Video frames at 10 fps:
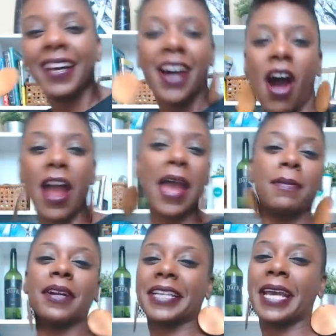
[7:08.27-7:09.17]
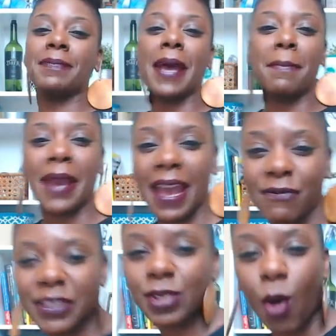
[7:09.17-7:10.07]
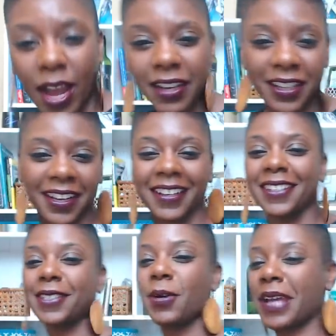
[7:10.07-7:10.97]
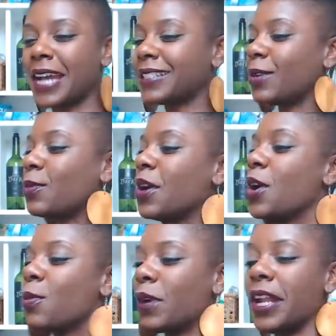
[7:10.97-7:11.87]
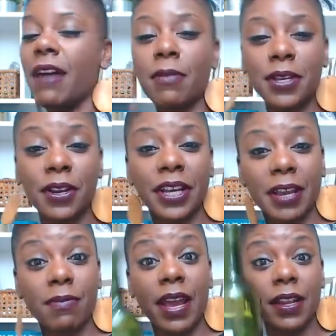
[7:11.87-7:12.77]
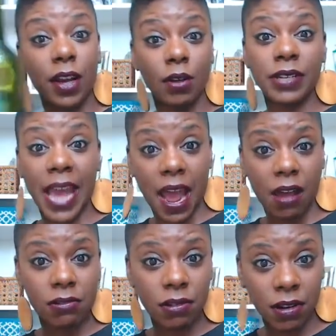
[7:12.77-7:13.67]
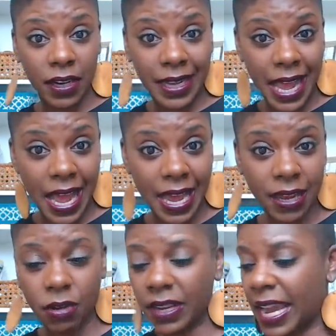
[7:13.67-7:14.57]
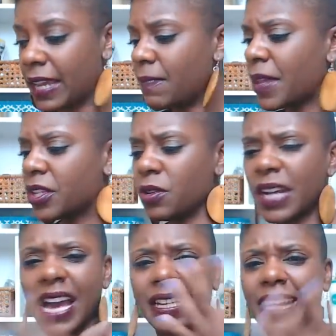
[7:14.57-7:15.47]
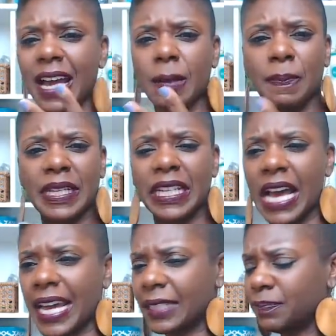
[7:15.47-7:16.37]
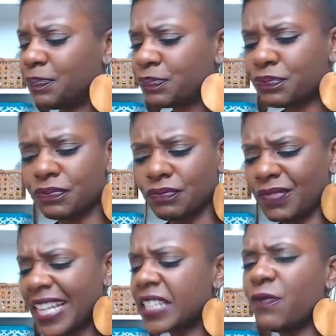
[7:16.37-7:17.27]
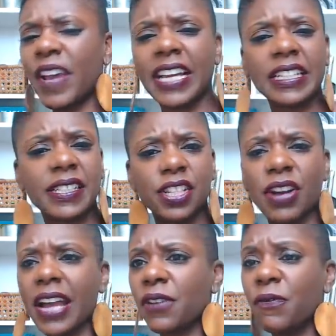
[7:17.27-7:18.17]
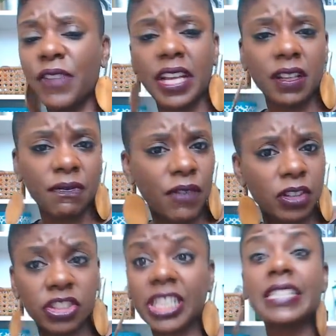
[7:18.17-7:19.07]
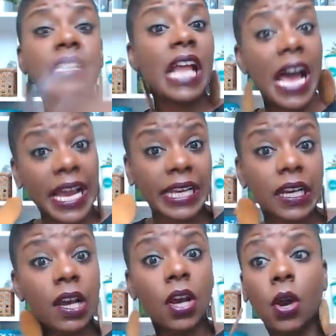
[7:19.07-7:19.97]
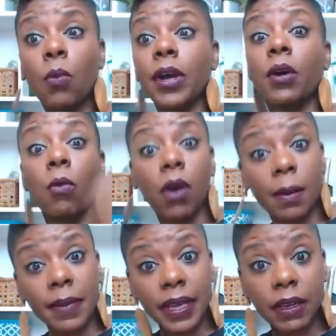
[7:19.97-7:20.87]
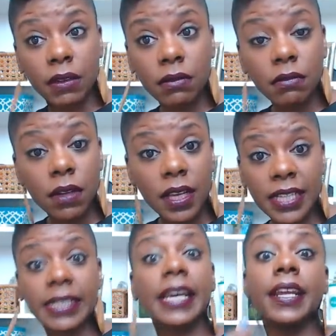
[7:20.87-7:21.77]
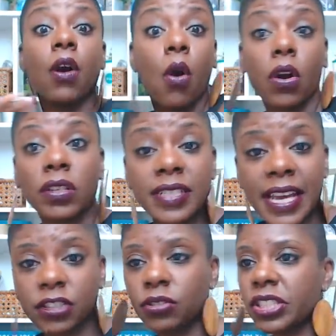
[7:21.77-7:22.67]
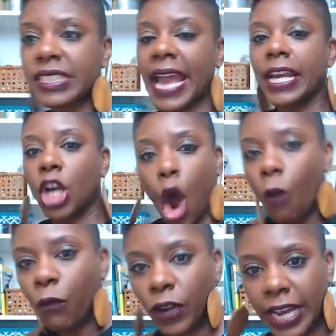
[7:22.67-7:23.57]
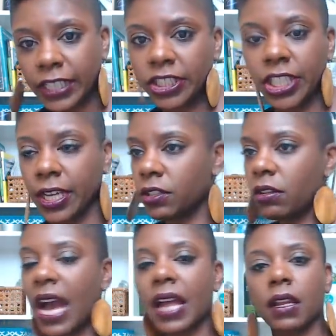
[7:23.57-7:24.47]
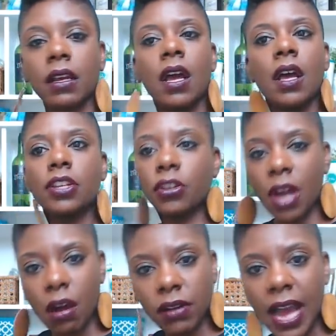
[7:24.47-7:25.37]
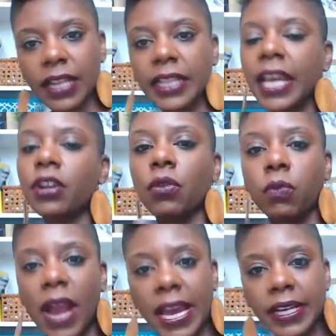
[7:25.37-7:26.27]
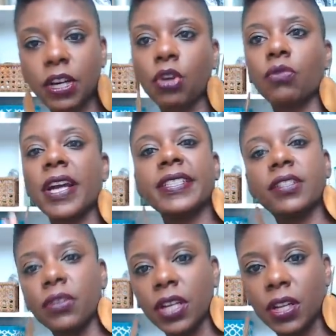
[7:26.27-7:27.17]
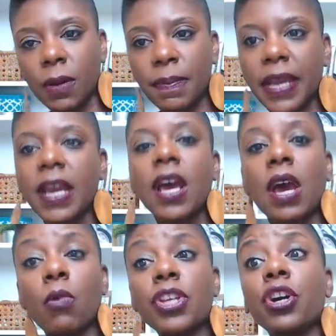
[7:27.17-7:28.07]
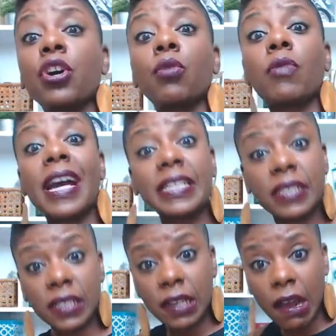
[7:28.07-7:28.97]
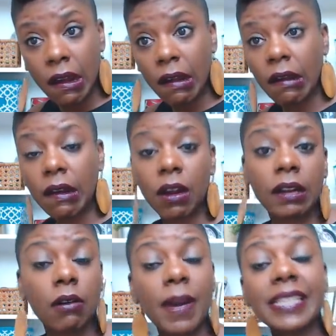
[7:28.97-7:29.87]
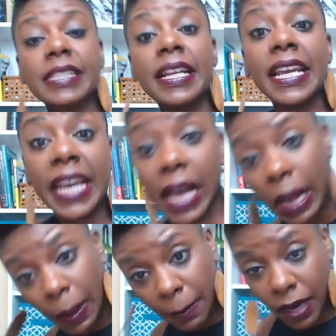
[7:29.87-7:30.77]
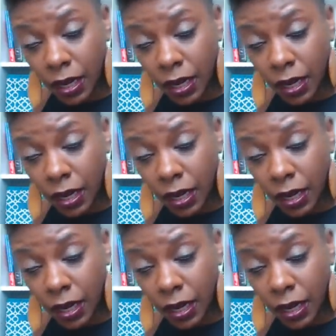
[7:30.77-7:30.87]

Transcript: are able to keep that man for 12 years. Okay, so whenever you're getting ready to go down on a guy, okay, you kind of got to be like, it's fantasy. You got to feel him first. Just like when a woman is getting oral sex, you just can't go for that shit. You got to, you know, kind of get her ready, caress her a little bit. And when you're caressing her or caressing him